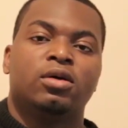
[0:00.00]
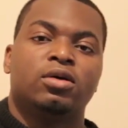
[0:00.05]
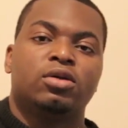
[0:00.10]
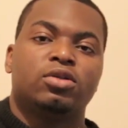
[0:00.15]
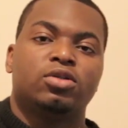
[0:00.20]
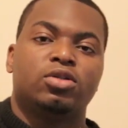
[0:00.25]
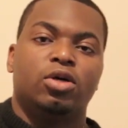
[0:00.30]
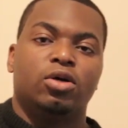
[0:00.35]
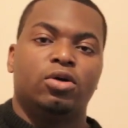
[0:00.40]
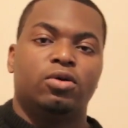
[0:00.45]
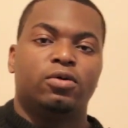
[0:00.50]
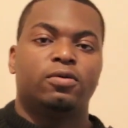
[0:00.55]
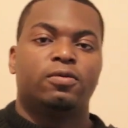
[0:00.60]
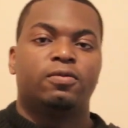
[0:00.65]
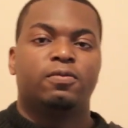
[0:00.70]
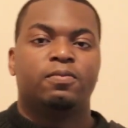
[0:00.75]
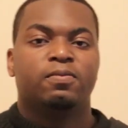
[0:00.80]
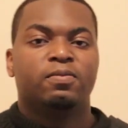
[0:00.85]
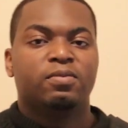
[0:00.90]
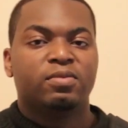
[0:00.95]
So
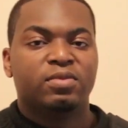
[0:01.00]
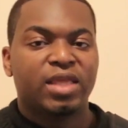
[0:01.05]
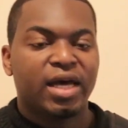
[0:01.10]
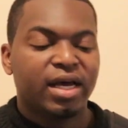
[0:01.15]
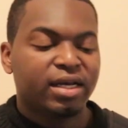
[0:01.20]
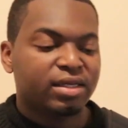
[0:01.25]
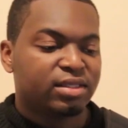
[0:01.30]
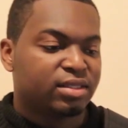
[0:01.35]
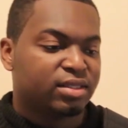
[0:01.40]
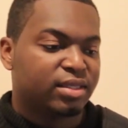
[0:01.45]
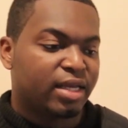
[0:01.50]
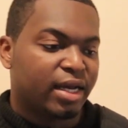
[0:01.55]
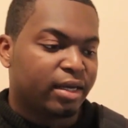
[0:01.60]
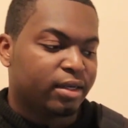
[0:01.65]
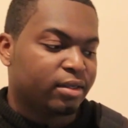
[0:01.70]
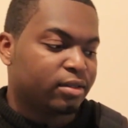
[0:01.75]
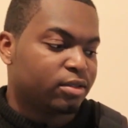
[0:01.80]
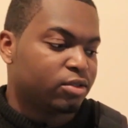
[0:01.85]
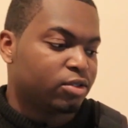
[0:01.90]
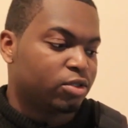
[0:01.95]
that's that.
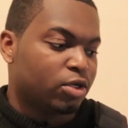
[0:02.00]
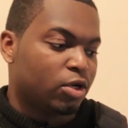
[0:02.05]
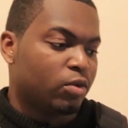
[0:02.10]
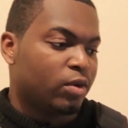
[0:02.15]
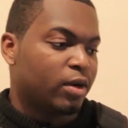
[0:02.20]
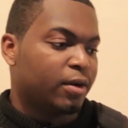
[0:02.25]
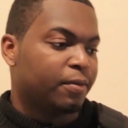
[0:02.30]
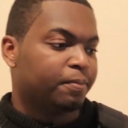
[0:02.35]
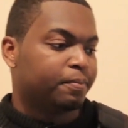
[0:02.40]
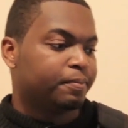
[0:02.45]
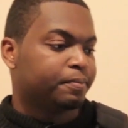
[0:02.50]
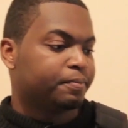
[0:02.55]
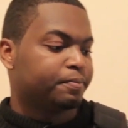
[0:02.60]
So